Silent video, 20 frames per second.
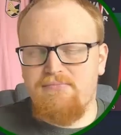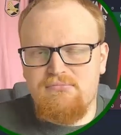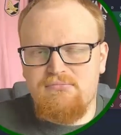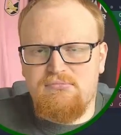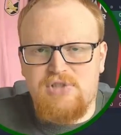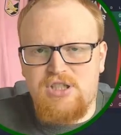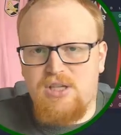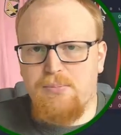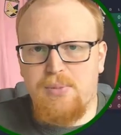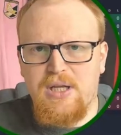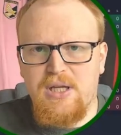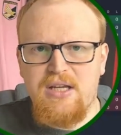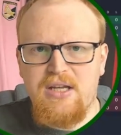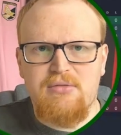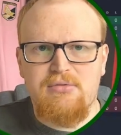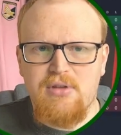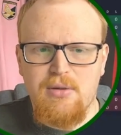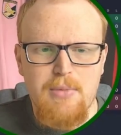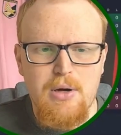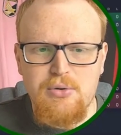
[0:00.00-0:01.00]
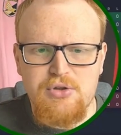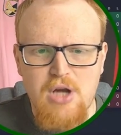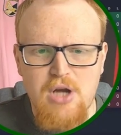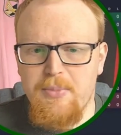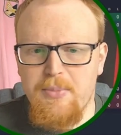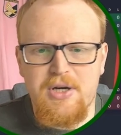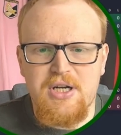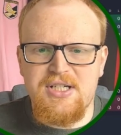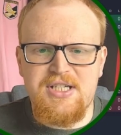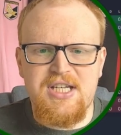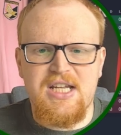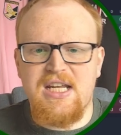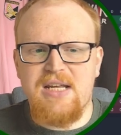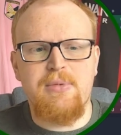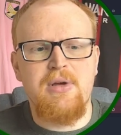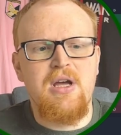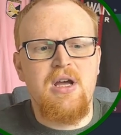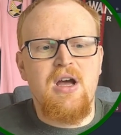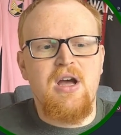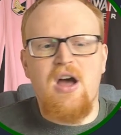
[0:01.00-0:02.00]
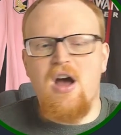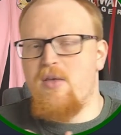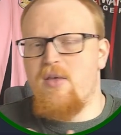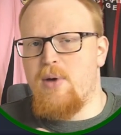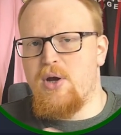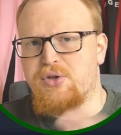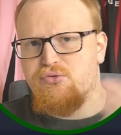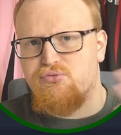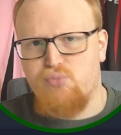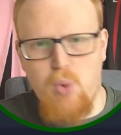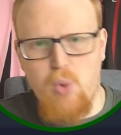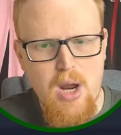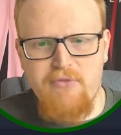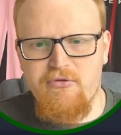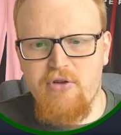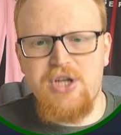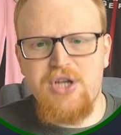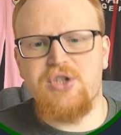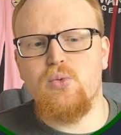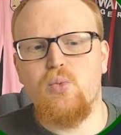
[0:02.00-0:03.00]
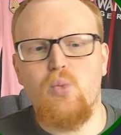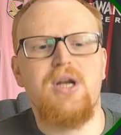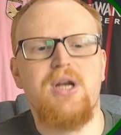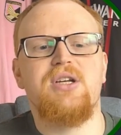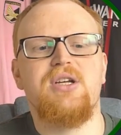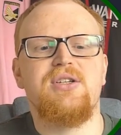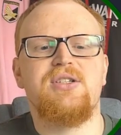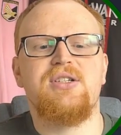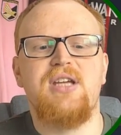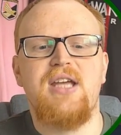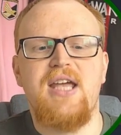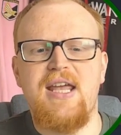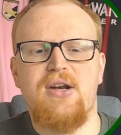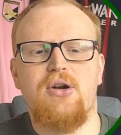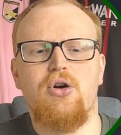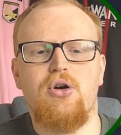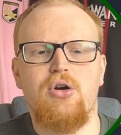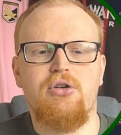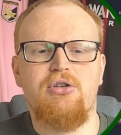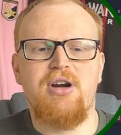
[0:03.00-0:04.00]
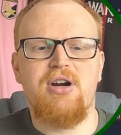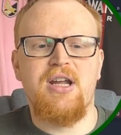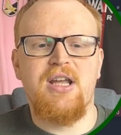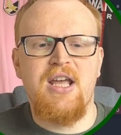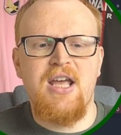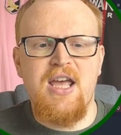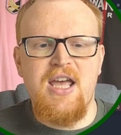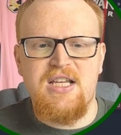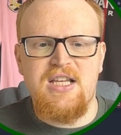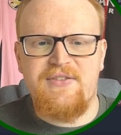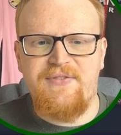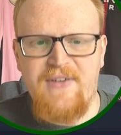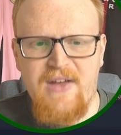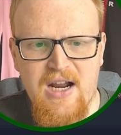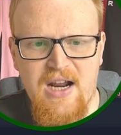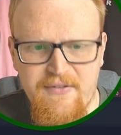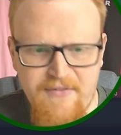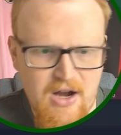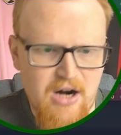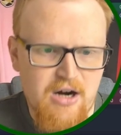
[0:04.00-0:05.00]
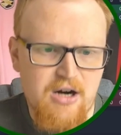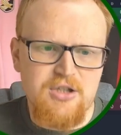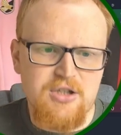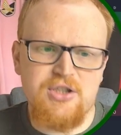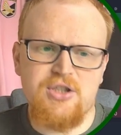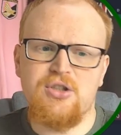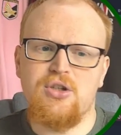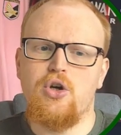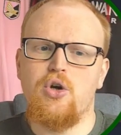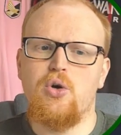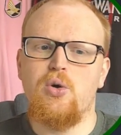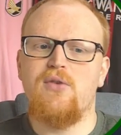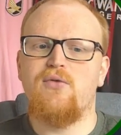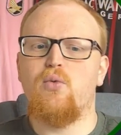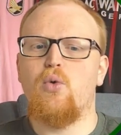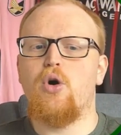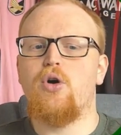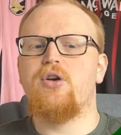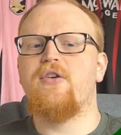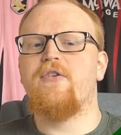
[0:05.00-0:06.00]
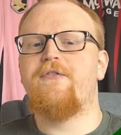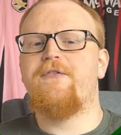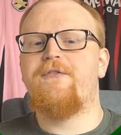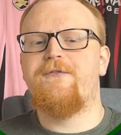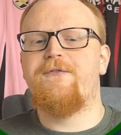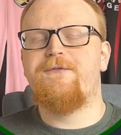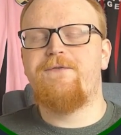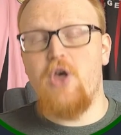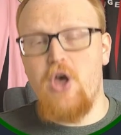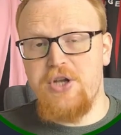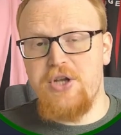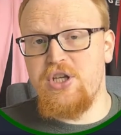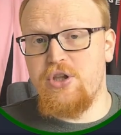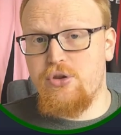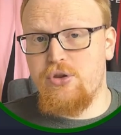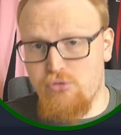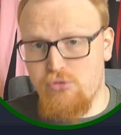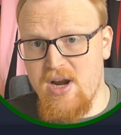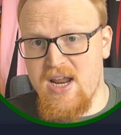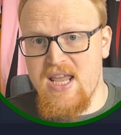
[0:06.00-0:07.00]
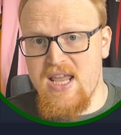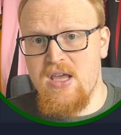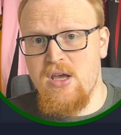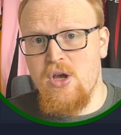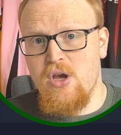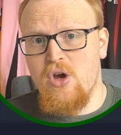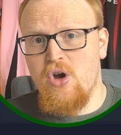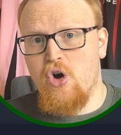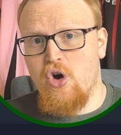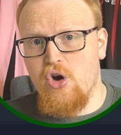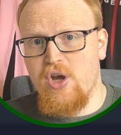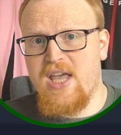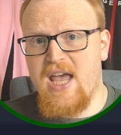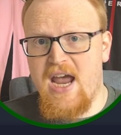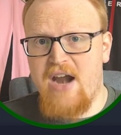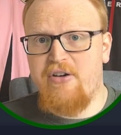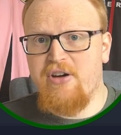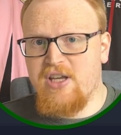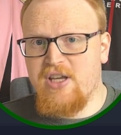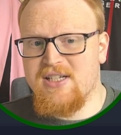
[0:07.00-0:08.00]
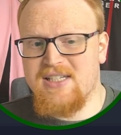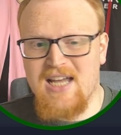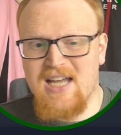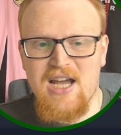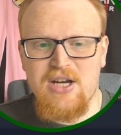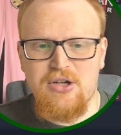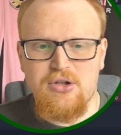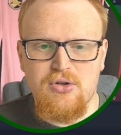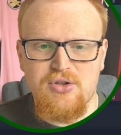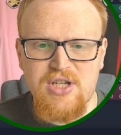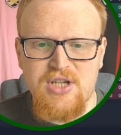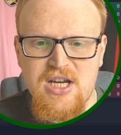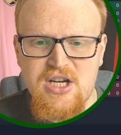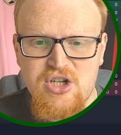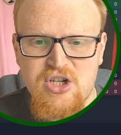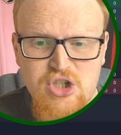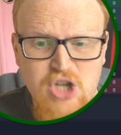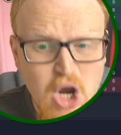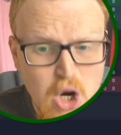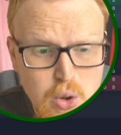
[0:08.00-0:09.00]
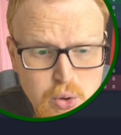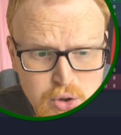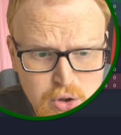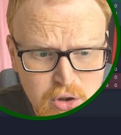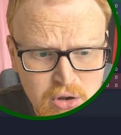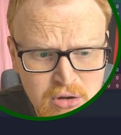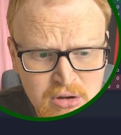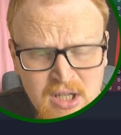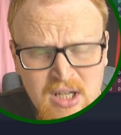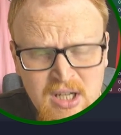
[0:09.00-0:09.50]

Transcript: simply the most dominant team and the most recent winners in Hungary. It's Ferencváros, who have won 33 Hungarian titles in total,